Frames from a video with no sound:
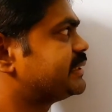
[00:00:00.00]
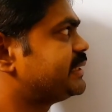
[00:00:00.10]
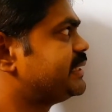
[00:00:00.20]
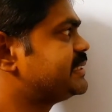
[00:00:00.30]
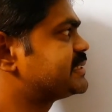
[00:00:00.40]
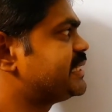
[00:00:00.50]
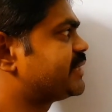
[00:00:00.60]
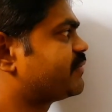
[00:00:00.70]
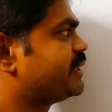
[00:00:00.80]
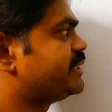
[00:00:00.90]
is
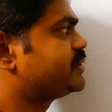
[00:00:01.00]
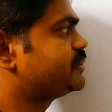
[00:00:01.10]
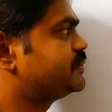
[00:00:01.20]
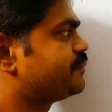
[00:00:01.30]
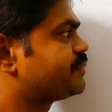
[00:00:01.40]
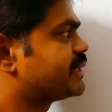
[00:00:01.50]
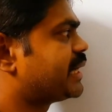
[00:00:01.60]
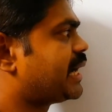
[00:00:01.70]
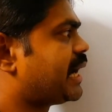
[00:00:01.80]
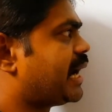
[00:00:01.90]
equivalent to
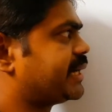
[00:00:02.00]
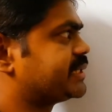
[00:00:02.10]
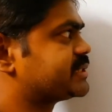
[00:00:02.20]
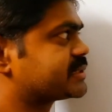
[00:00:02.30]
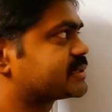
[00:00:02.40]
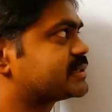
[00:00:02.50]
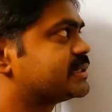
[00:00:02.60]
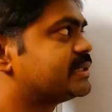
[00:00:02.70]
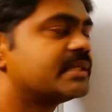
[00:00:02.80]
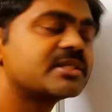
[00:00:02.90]
RHS.
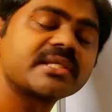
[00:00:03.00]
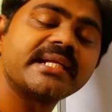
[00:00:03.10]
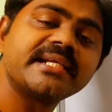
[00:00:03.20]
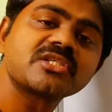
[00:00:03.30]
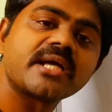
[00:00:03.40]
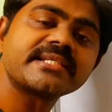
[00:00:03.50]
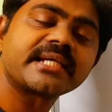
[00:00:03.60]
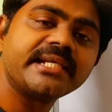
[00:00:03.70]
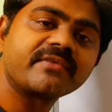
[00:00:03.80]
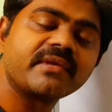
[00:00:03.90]
So that is logical
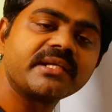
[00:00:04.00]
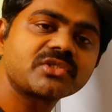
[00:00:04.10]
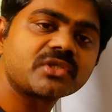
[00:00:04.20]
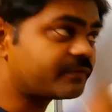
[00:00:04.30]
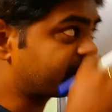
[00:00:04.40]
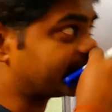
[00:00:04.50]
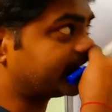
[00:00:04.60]
equivalence of